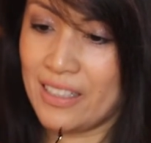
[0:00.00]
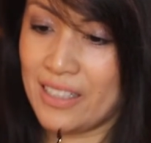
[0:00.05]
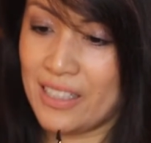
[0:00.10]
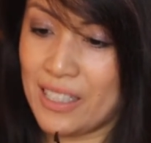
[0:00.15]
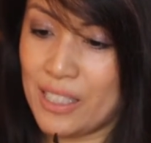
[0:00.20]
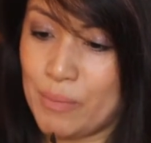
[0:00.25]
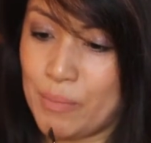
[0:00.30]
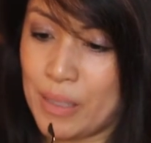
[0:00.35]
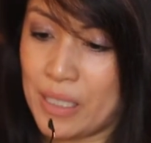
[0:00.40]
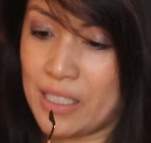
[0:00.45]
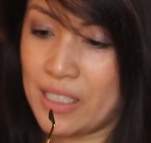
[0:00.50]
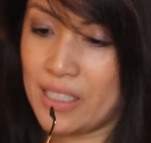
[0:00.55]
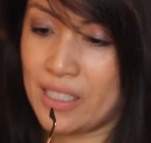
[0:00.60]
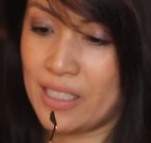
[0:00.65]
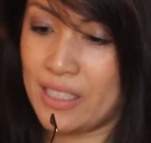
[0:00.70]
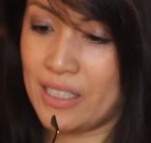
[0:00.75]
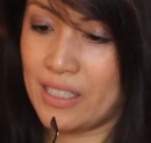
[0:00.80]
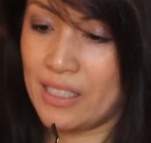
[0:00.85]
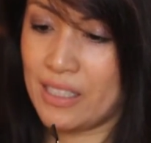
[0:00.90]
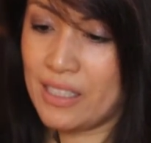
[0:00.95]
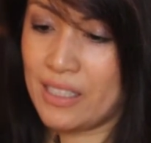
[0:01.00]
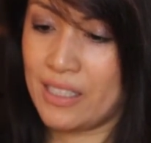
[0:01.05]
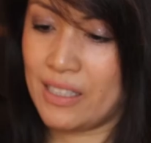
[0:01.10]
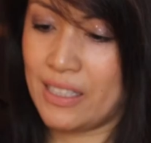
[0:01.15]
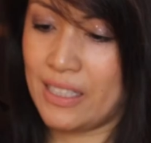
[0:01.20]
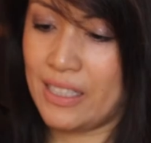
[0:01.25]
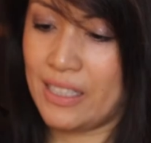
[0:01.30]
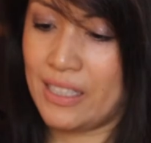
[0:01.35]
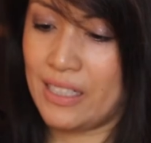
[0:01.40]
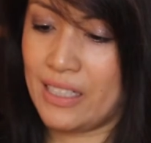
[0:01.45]
especially in this
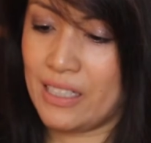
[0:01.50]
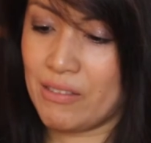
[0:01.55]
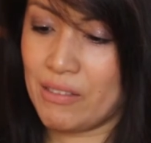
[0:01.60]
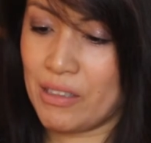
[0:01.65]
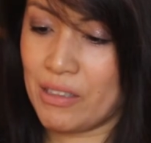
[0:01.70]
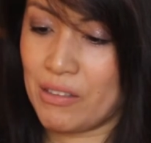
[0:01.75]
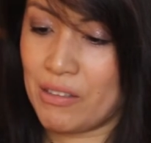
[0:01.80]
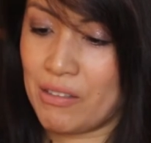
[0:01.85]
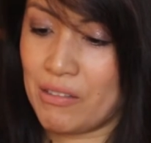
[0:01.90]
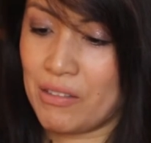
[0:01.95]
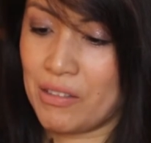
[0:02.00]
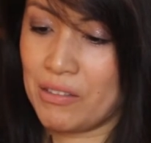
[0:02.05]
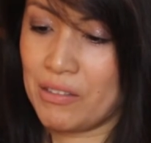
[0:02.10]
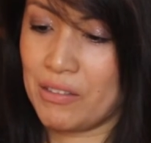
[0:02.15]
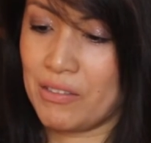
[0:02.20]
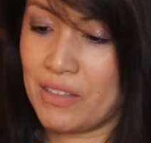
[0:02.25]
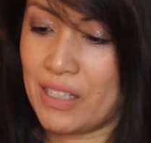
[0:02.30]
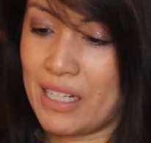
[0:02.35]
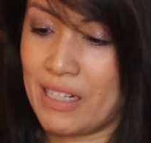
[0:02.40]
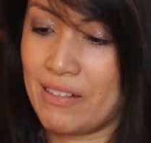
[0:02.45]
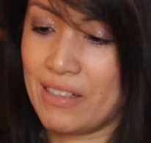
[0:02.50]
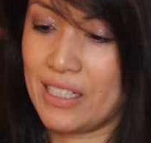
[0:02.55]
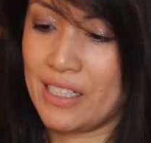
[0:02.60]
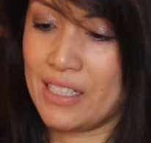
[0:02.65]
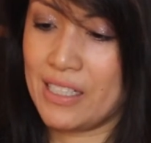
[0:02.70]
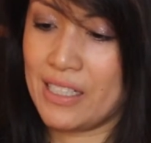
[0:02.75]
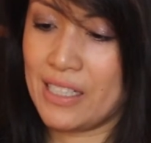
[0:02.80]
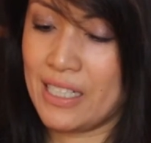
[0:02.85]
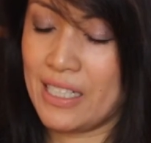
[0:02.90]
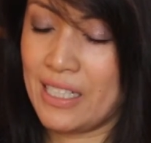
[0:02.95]
day and age with
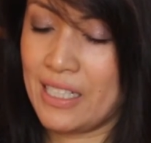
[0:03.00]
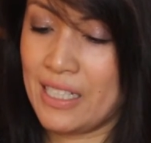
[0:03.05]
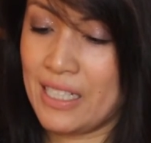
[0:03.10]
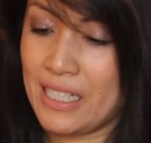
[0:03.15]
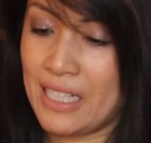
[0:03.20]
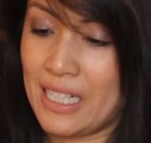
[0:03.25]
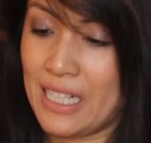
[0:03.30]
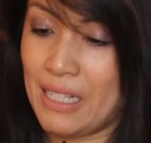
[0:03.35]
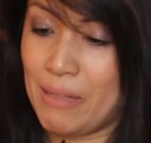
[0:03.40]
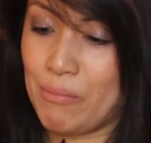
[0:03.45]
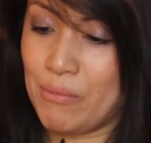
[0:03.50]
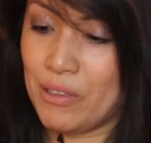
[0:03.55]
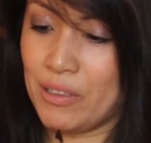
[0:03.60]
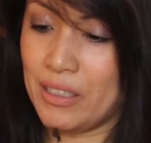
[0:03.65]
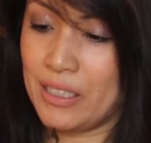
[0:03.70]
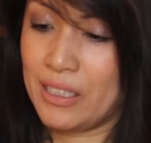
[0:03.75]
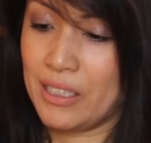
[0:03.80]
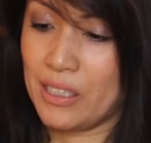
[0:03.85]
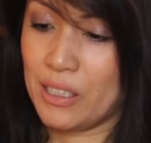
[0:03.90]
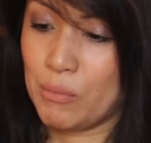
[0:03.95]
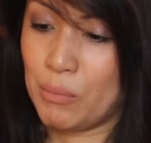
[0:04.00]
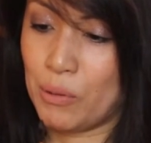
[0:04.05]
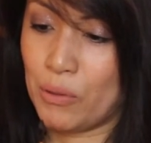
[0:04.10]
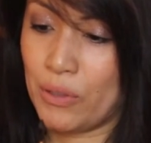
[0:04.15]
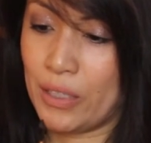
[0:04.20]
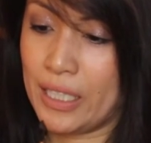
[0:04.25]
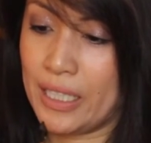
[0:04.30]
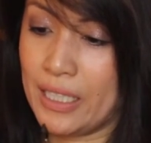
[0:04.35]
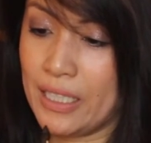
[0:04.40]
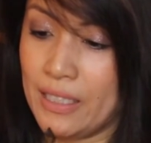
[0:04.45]
coronavirus. I'm really
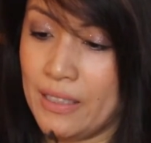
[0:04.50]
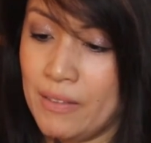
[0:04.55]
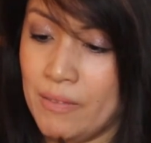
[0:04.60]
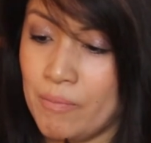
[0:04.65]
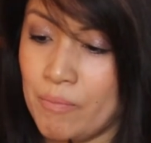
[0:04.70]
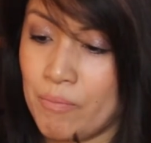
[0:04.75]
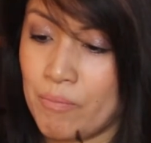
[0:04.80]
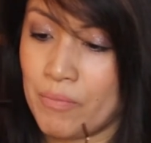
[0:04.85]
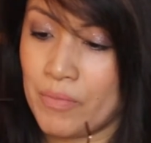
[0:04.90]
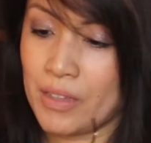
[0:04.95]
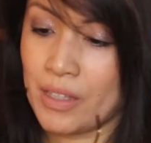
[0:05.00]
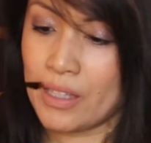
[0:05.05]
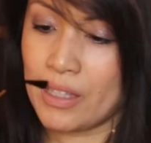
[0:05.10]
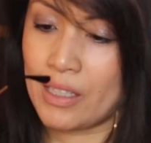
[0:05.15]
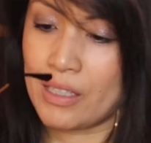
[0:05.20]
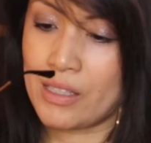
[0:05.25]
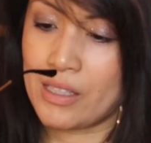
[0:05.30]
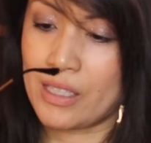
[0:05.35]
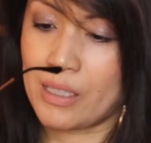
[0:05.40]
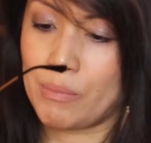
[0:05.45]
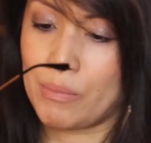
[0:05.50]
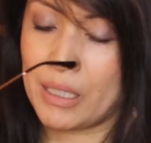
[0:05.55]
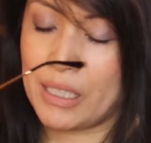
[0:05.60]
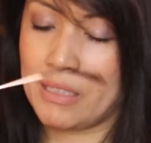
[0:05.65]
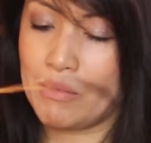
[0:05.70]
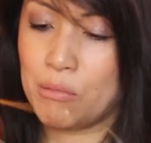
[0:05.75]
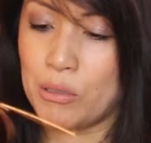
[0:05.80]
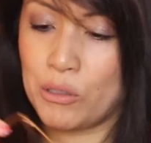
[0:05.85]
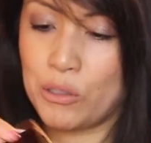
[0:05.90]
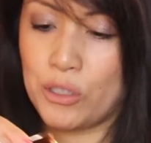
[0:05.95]
disappointed that
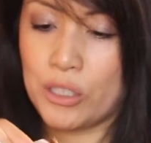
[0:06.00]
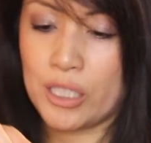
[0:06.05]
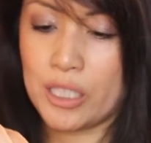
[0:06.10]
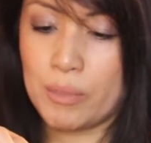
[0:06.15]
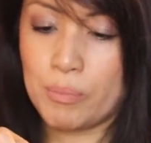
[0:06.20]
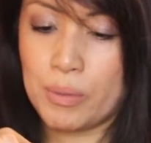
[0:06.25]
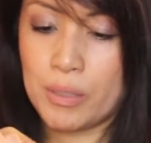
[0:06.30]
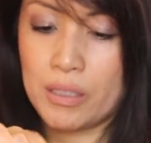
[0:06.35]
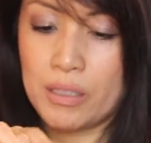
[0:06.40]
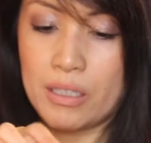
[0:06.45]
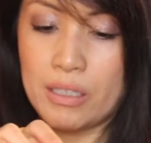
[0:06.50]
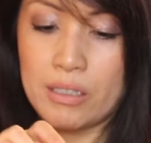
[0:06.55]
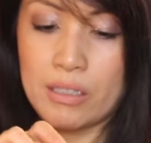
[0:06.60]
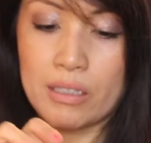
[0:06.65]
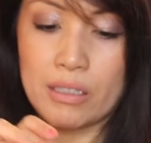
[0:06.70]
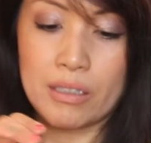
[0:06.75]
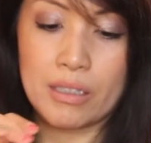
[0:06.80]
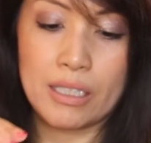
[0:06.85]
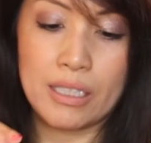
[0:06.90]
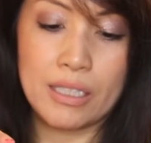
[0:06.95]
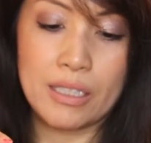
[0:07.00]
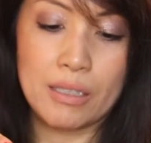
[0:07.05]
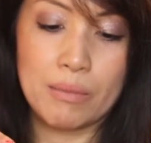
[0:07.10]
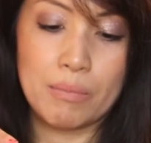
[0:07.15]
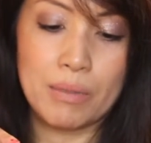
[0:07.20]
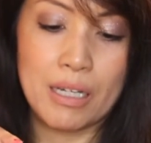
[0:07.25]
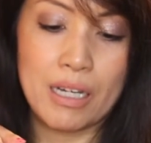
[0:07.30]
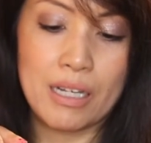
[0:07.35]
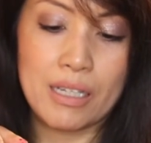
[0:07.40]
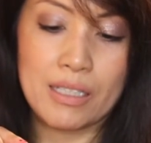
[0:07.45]
somebody would just put these on in the
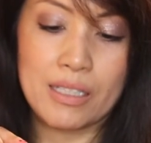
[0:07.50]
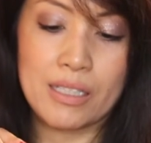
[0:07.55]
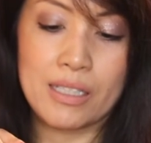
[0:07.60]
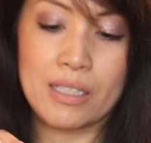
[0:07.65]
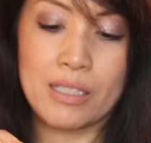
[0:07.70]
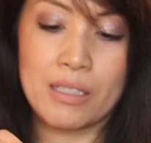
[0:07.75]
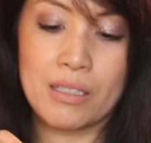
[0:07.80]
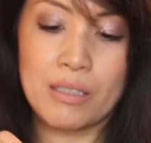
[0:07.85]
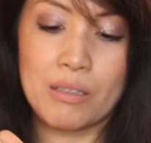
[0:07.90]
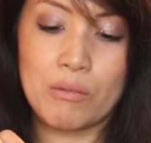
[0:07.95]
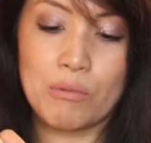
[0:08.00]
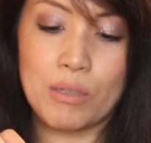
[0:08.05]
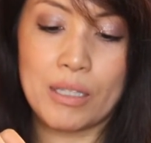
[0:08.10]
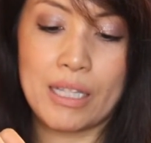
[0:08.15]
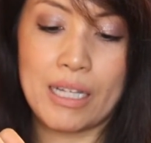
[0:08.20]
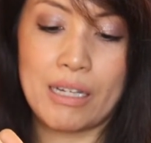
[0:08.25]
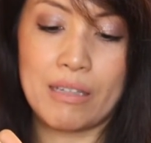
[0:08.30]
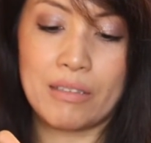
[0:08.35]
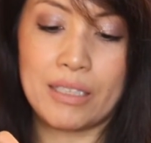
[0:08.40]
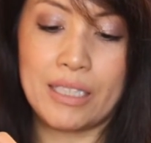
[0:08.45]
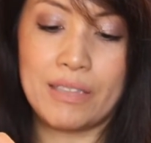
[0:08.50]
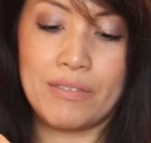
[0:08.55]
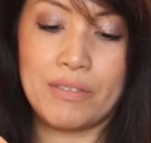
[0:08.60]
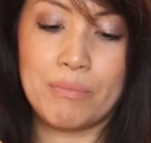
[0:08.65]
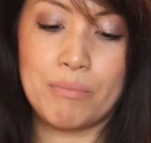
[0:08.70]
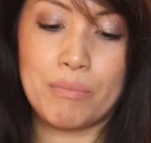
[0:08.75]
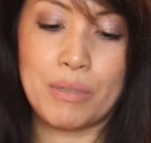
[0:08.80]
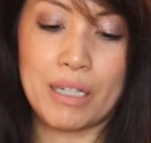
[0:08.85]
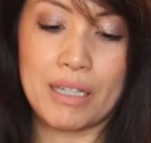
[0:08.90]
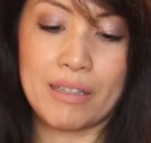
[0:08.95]
box without
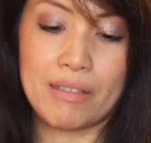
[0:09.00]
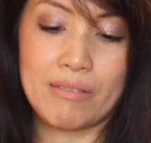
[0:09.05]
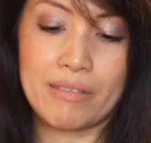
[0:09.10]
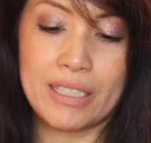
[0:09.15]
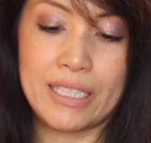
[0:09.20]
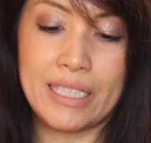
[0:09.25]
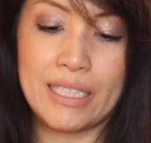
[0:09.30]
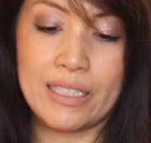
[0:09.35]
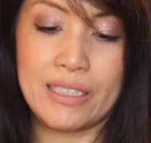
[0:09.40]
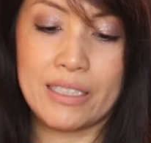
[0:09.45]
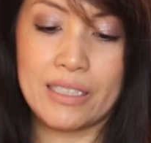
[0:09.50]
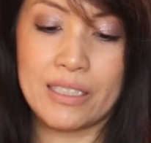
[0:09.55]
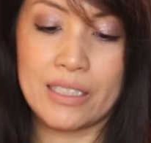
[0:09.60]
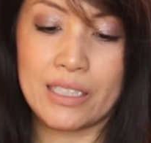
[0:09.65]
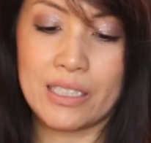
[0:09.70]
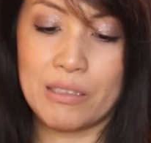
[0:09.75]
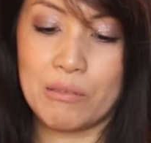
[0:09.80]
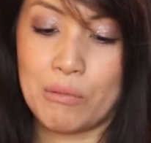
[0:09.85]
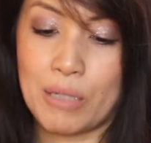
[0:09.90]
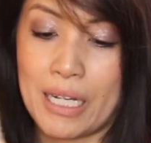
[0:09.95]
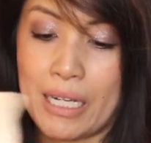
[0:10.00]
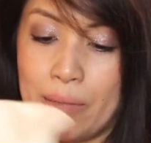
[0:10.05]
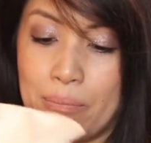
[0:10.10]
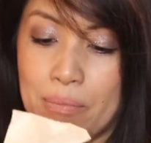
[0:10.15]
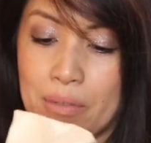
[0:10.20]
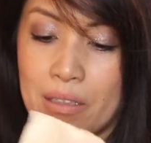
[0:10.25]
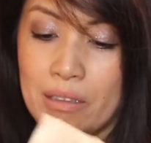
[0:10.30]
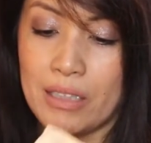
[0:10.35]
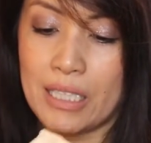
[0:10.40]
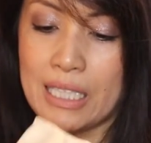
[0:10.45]
even bothering to
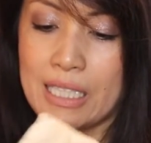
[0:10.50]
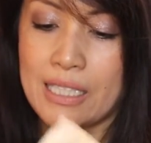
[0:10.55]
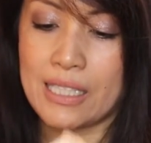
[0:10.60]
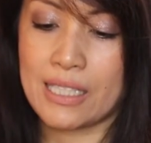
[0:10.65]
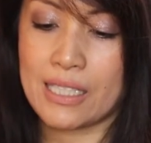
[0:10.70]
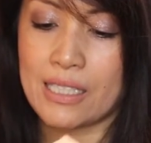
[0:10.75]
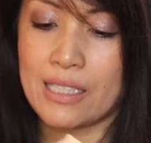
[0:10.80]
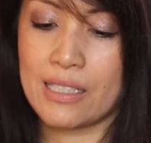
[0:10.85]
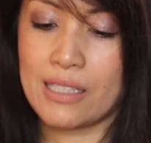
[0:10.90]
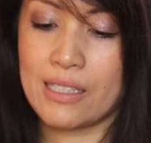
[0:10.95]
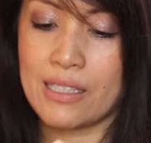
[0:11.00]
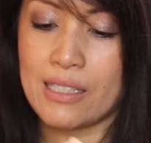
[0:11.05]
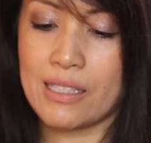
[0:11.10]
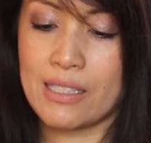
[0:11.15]
wipe the lenses.